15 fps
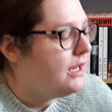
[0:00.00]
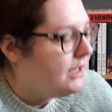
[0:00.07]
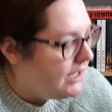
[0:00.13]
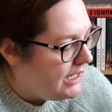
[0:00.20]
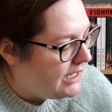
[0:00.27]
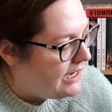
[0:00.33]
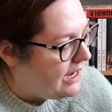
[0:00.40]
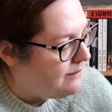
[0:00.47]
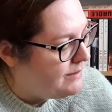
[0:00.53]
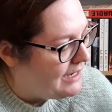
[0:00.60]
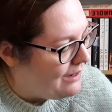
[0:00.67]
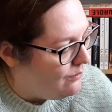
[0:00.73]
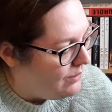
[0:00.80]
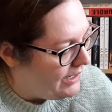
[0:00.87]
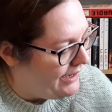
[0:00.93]
Clearly, I'm an
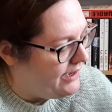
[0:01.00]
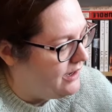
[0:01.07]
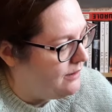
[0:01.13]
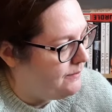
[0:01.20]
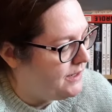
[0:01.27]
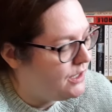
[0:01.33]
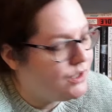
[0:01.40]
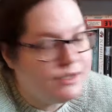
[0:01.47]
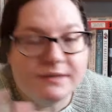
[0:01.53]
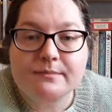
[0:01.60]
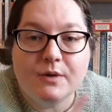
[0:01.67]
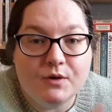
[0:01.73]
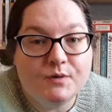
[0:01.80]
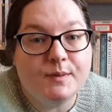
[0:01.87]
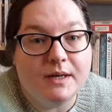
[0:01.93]
outlier because
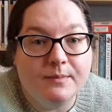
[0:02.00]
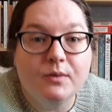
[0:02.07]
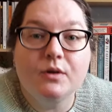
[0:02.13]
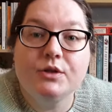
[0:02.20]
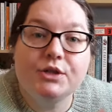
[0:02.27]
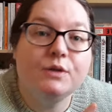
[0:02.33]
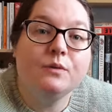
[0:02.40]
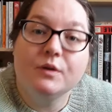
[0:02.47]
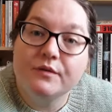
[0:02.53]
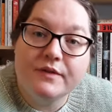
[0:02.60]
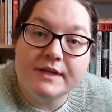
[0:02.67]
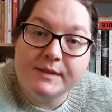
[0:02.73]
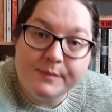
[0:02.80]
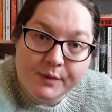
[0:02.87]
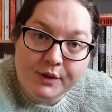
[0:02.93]
most people do love
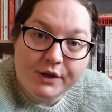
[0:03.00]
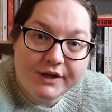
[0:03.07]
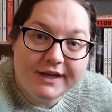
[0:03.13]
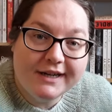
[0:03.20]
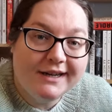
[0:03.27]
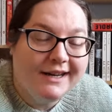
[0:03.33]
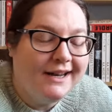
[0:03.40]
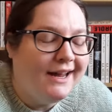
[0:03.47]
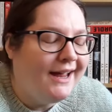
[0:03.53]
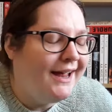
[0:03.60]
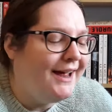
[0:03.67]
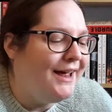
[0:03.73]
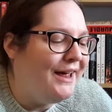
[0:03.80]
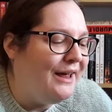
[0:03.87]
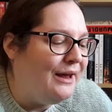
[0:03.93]
this book,
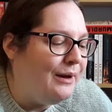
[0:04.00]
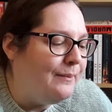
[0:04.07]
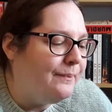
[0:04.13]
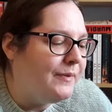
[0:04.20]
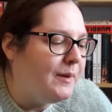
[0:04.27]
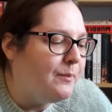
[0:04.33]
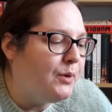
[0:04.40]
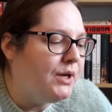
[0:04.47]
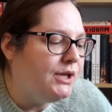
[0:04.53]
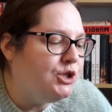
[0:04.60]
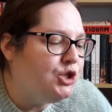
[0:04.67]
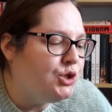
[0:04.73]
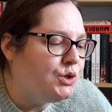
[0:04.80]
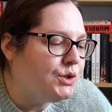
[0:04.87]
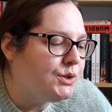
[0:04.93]
um, but it
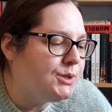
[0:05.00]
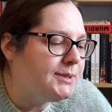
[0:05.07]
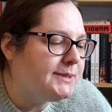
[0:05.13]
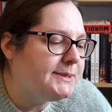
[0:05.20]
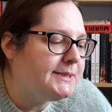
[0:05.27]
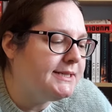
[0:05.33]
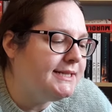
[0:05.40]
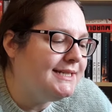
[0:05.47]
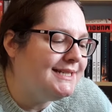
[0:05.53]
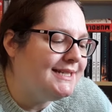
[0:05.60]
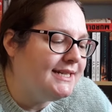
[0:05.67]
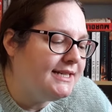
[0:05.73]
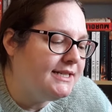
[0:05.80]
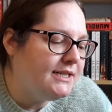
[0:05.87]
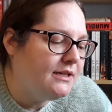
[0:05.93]
just
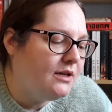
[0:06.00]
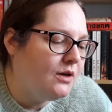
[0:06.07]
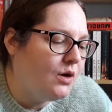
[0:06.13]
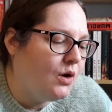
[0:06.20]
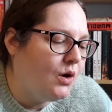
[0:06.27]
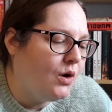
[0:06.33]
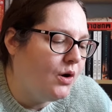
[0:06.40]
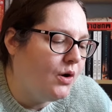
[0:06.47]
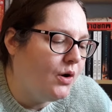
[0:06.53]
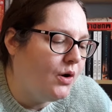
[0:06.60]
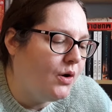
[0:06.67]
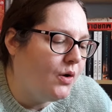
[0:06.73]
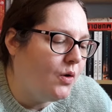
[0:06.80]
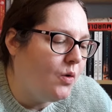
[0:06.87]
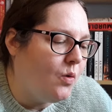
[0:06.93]
didn't
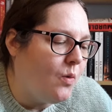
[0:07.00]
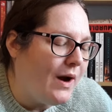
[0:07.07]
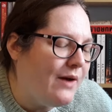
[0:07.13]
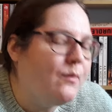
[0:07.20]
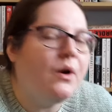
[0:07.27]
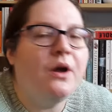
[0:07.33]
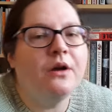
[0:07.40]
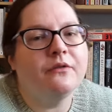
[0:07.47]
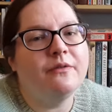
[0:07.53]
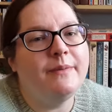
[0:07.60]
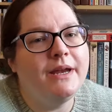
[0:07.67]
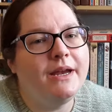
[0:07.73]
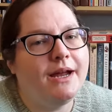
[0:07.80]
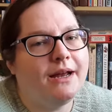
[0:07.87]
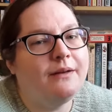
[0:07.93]
quite work for
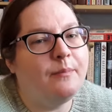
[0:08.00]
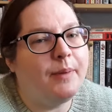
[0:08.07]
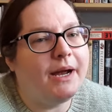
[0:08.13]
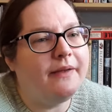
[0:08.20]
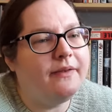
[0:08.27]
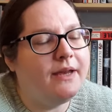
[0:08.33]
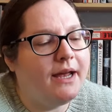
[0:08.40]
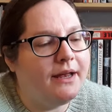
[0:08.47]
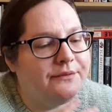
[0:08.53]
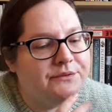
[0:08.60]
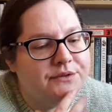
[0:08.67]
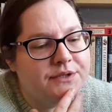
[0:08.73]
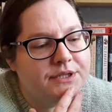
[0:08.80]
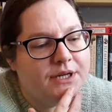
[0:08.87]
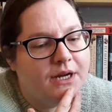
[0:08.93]
me. And by the
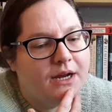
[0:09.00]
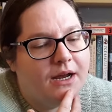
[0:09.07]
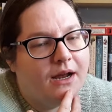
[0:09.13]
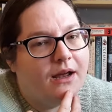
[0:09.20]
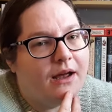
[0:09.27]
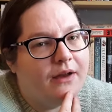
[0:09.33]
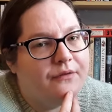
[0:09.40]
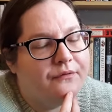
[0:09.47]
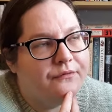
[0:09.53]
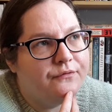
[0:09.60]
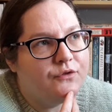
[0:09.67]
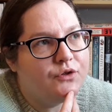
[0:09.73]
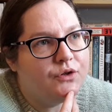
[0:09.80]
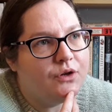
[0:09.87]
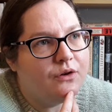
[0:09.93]
end, I,
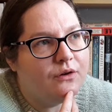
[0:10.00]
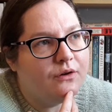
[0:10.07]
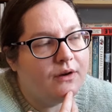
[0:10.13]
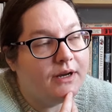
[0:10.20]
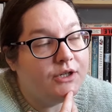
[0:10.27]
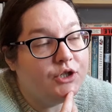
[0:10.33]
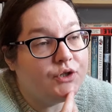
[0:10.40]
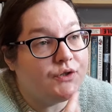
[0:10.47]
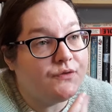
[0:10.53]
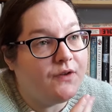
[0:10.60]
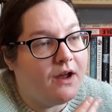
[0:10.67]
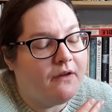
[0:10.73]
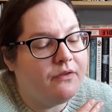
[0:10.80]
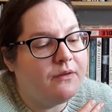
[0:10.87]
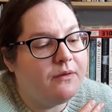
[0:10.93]
I just
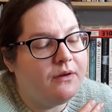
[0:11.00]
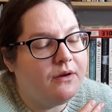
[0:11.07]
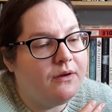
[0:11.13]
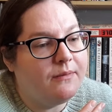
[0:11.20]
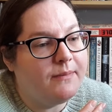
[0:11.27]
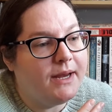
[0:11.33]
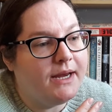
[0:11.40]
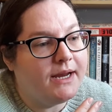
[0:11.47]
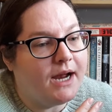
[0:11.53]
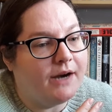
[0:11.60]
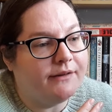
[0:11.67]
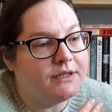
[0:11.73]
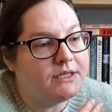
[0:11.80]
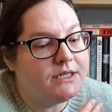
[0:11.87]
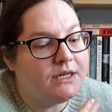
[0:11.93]
found the main
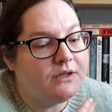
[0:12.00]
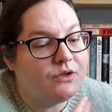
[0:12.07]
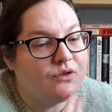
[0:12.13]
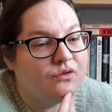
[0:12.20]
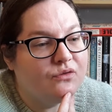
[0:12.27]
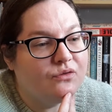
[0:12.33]
character